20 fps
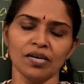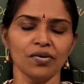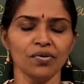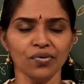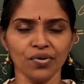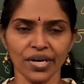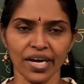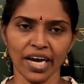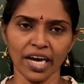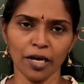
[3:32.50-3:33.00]

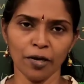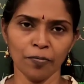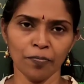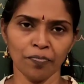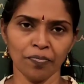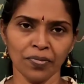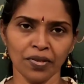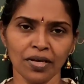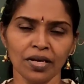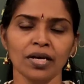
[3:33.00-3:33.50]
Okay.
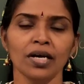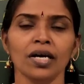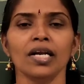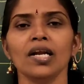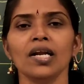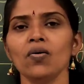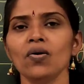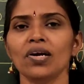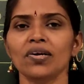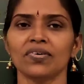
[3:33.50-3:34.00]

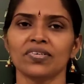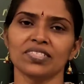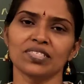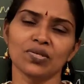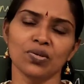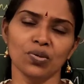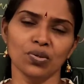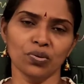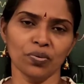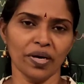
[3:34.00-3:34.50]
Now let us
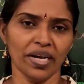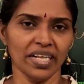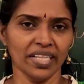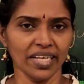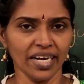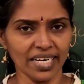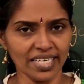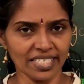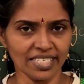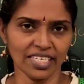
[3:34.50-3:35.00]
go to
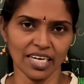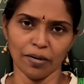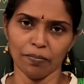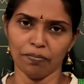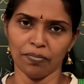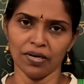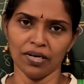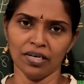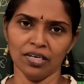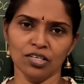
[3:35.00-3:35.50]
another
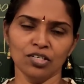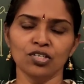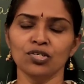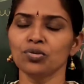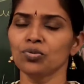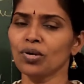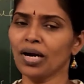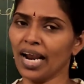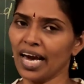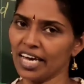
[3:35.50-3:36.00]
example
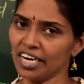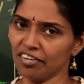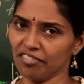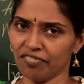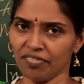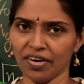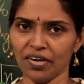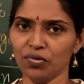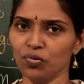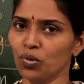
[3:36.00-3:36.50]
to
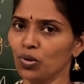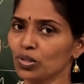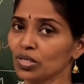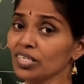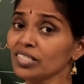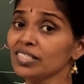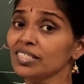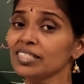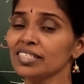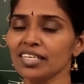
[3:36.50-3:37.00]
clarify what
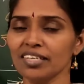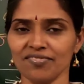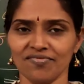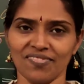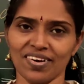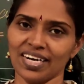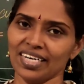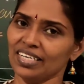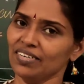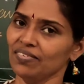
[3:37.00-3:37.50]
is
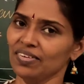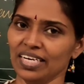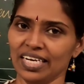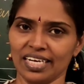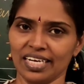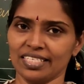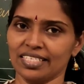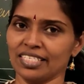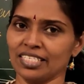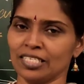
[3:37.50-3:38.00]
refractive
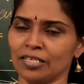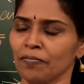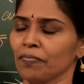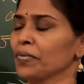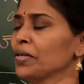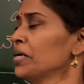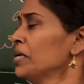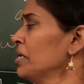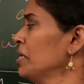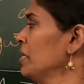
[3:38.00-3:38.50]
index.
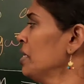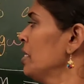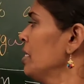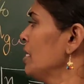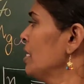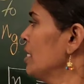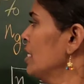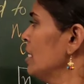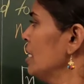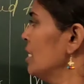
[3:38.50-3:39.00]

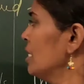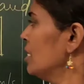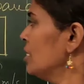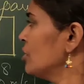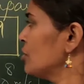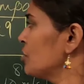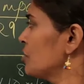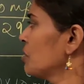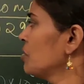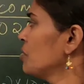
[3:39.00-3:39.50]

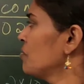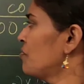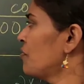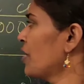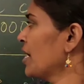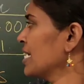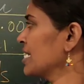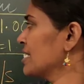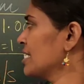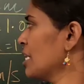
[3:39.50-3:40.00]
So,
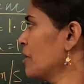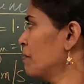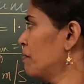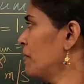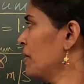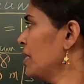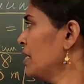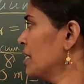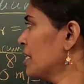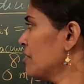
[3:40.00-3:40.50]
for
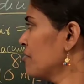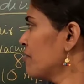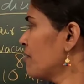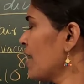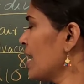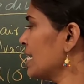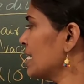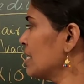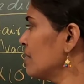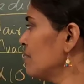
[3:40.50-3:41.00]
example,
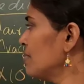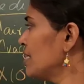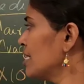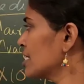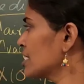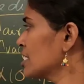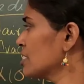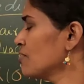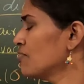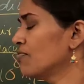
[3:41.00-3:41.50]
refractive
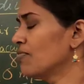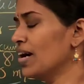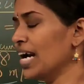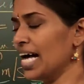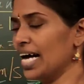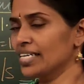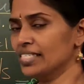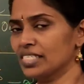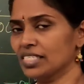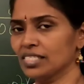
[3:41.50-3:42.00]
index of
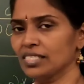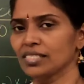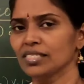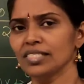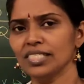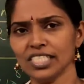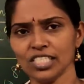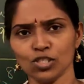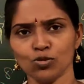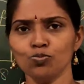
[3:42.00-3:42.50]
glass,
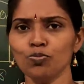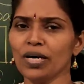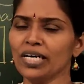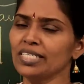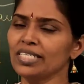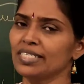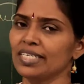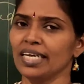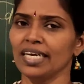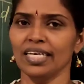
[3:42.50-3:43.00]
just by
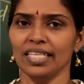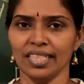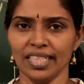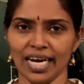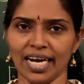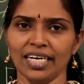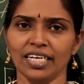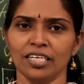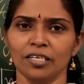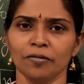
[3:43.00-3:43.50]
saying
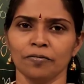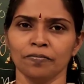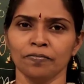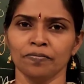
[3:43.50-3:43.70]
that,